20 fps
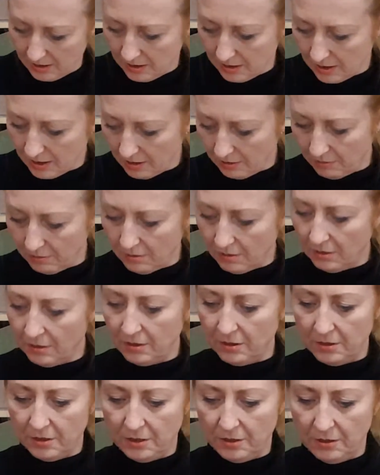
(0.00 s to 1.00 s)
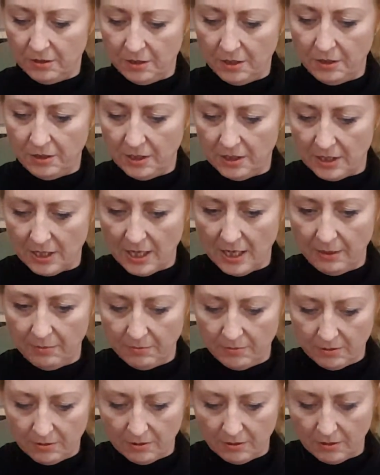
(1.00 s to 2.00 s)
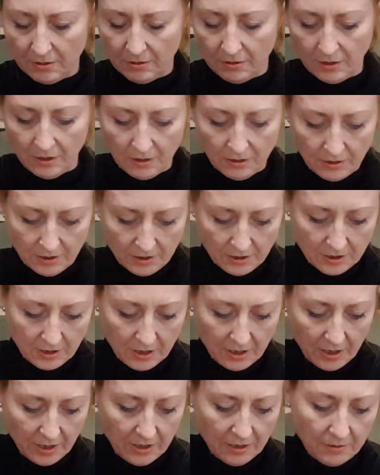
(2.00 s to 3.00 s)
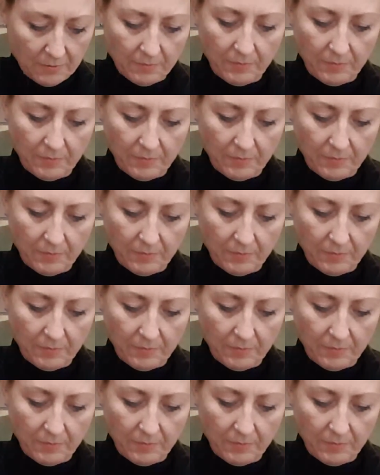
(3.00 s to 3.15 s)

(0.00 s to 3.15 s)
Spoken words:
So do the same on the other side.